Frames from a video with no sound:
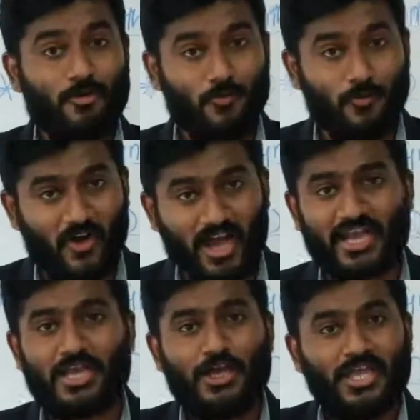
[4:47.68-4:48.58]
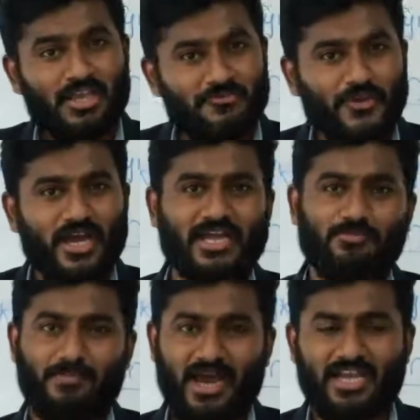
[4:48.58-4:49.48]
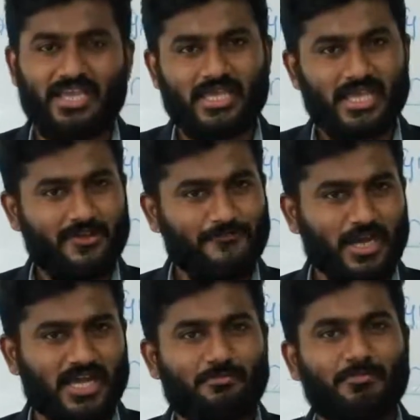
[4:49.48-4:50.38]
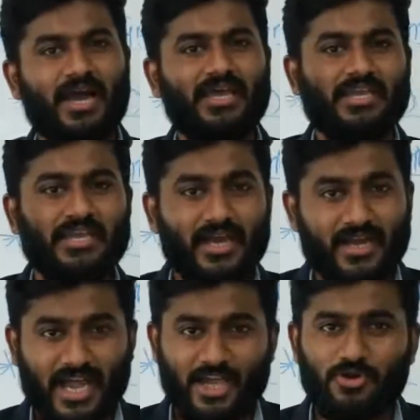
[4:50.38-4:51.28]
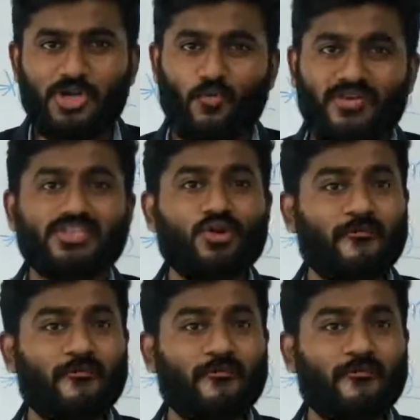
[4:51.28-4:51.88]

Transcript: While if you are combining rayon with